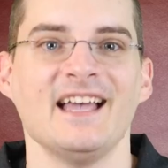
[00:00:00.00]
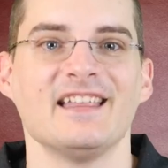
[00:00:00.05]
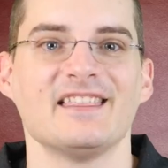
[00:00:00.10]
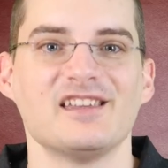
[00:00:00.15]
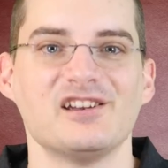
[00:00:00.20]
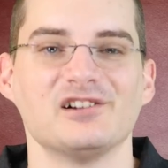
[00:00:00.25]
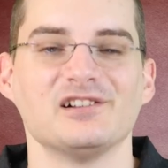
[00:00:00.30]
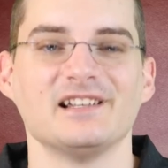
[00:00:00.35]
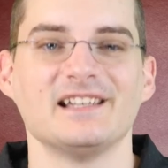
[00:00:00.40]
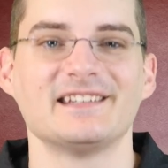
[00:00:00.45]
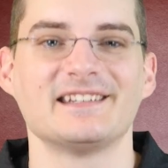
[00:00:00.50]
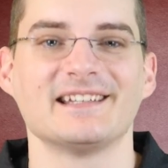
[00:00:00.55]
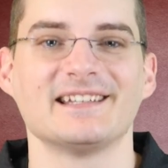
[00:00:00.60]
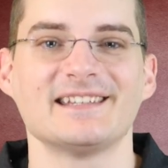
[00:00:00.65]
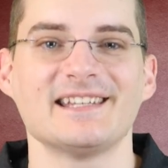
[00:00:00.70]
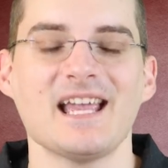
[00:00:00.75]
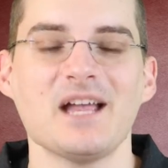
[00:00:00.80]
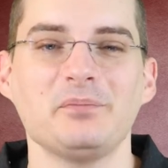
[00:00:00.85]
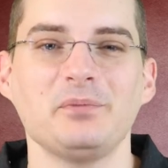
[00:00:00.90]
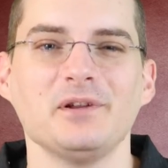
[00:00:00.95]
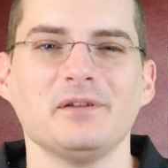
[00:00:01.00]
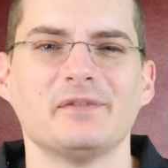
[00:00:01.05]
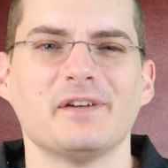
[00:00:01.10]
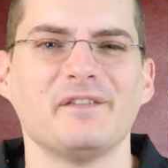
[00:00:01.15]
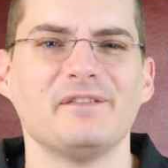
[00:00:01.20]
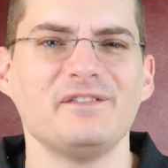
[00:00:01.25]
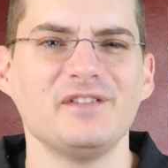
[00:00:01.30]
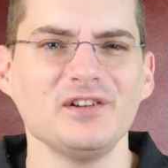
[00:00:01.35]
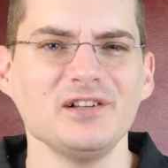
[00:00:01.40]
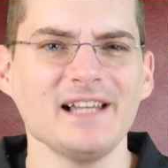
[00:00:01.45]
The earliest example of a
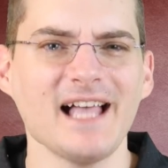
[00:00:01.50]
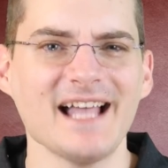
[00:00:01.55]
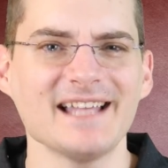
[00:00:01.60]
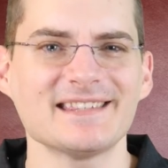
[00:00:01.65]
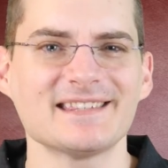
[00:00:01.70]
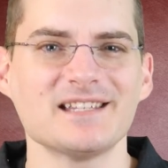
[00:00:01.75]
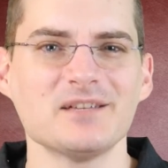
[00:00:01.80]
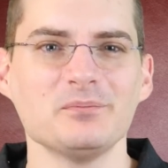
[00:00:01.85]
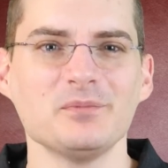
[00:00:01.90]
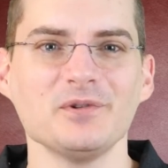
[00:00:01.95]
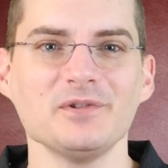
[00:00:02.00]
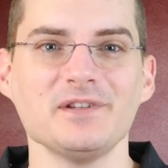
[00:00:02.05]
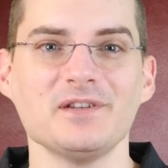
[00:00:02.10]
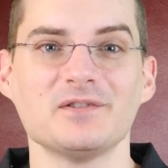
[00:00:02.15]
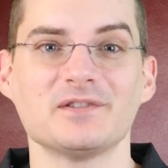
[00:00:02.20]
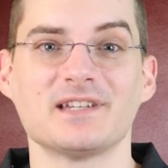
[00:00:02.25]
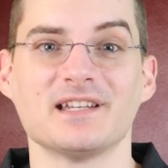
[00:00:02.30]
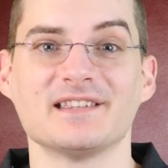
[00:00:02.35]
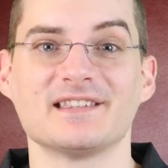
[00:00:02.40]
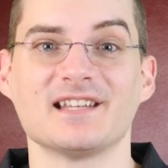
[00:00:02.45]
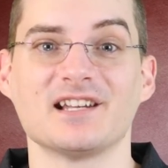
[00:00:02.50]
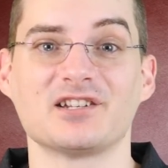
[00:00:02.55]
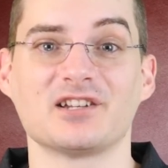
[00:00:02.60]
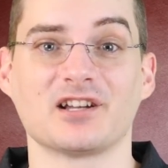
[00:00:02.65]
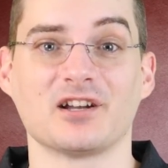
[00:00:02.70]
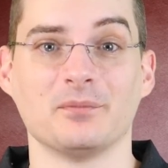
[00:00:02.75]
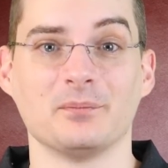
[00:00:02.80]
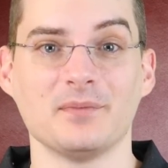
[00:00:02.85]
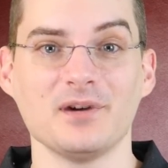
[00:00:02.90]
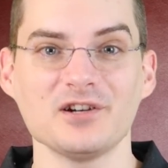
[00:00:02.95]
full @ symbol used in such a
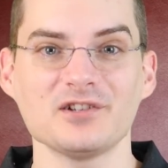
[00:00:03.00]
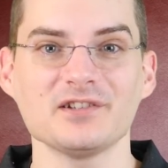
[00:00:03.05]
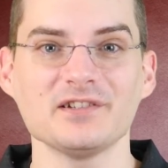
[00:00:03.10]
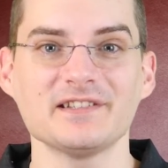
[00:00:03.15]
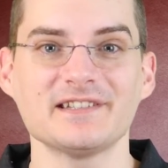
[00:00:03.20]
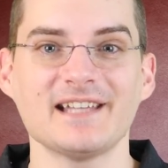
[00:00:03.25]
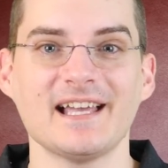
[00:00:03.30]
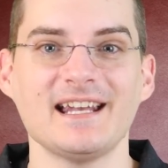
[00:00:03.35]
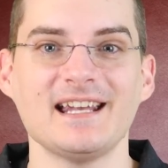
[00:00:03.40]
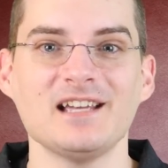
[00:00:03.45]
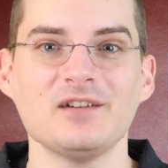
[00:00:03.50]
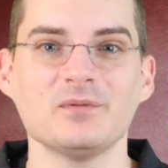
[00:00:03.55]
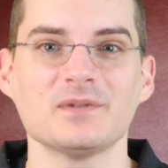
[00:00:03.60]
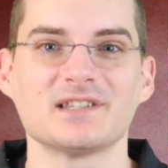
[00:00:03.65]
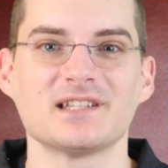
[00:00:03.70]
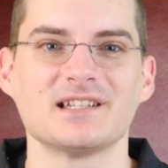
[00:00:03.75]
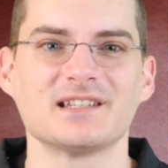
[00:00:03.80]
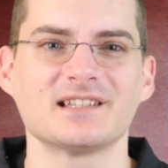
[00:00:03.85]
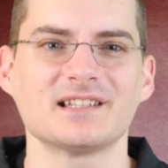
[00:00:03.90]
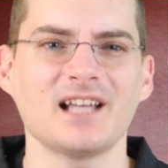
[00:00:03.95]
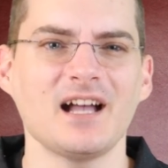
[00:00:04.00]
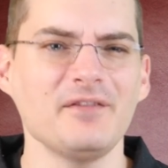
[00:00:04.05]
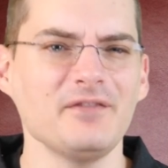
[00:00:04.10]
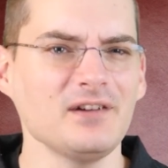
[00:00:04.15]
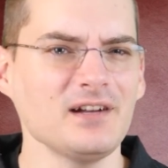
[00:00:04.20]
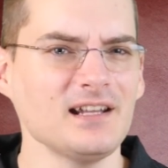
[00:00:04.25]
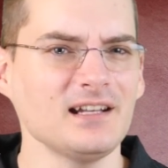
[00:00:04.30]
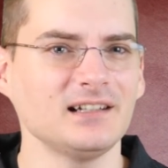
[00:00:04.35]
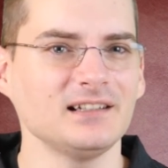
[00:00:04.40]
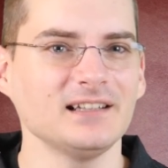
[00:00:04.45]
commercial setting was
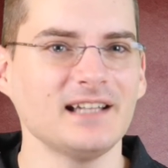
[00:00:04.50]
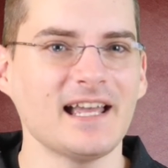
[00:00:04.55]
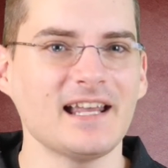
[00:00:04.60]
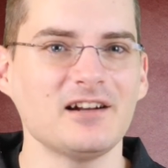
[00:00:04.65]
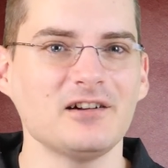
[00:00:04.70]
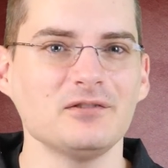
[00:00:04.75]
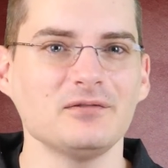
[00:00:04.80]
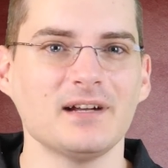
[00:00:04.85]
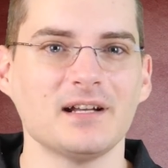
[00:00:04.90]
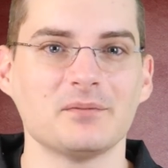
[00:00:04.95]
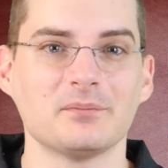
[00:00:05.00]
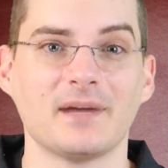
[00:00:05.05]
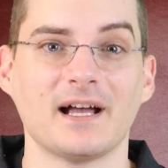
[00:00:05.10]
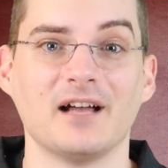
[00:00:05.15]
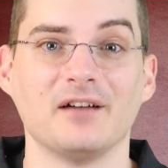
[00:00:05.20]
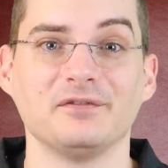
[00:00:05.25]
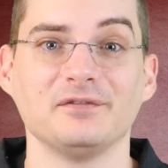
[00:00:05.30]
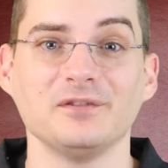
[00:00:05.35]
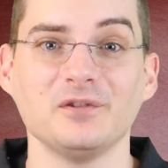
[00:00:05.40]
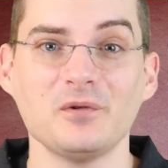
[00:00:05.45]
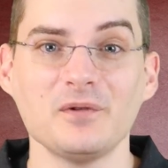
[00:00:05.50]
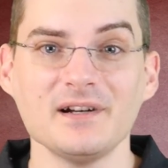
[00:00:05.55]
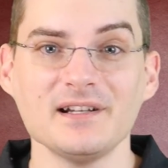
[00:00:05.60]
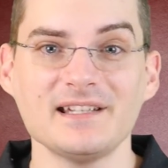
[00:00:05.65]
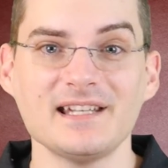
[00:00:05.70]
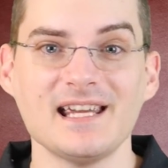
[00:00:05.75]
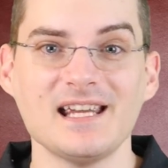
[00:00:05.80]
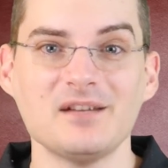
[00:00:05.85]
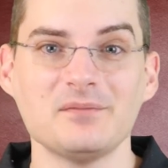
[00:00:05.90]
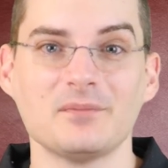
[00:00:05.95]
discovered in a letter written by a
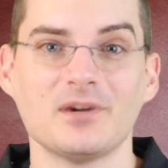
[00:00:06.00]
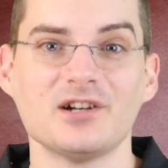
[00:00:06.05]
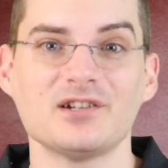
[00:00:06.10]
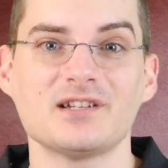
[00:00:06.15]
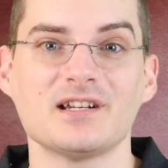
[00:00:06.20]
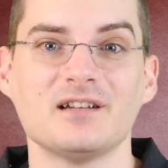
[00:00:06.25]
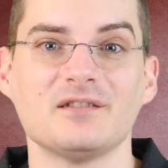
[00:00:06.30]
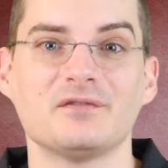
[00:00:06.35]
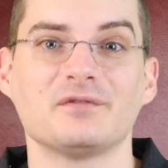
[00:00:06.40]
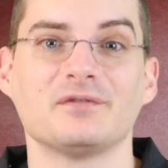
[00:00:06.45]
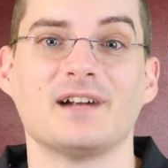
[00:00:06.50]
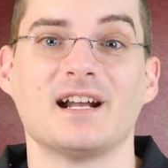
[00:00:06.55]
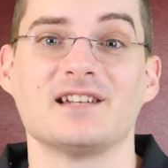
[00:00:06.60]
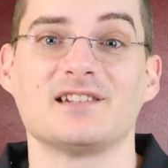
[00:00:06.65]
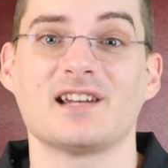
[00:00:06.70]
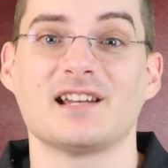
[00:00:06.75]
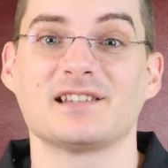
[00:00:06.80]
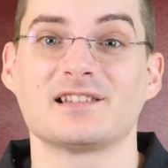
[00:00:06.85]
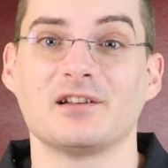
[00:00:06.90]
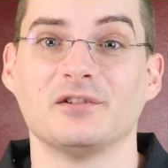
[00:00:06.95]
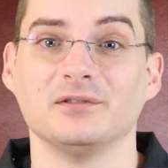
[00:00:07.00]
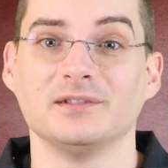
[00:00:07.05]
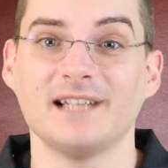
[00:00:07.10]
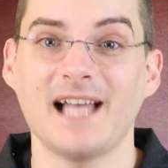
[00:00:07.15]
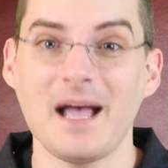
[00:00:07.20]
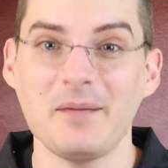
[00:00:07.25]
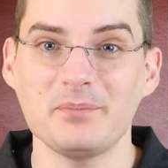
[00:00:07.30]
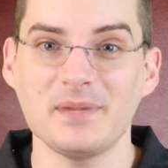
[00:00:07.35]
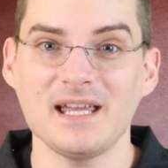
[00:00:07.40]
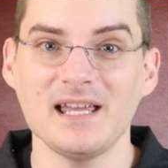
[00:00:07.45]
Florentine merchant, Francesco
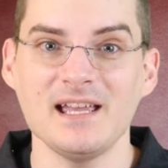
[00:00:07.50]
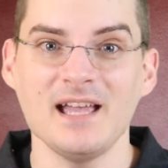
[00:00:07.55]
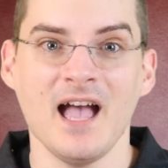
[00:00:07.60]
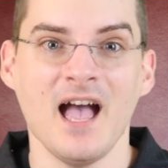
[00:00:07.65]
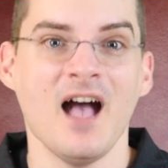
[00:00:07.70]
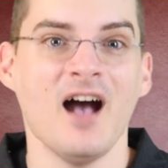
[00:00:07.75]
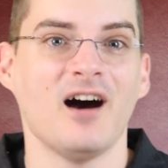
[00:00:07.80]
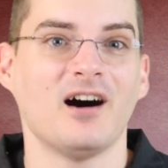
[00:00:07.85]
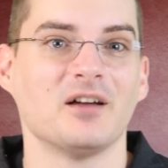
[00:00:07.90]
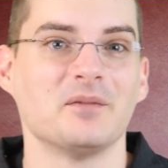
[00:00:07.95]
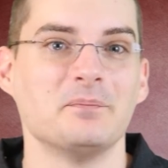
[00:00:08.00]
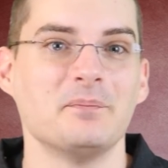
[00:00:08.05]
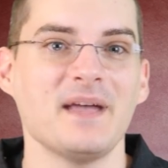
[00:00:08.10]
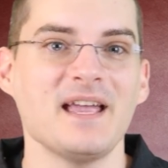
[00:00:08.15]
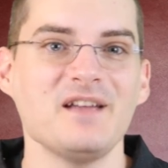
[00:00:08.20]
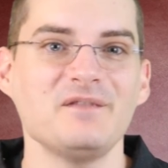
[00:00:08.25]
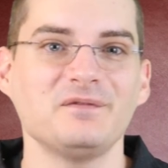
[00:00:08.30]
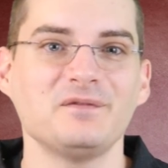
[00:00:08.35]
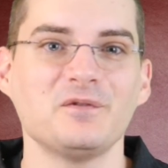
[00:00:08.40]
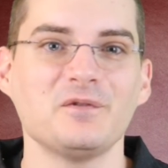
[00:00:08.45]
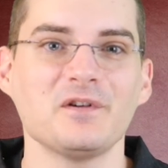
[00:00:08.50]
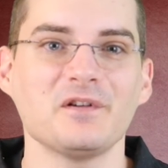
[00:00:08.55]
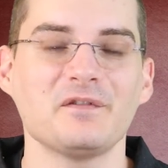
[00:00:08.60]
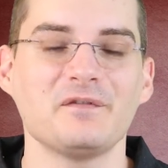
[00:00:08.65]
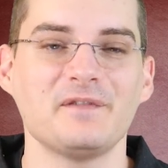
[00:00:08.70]
Lappi, on May 4th,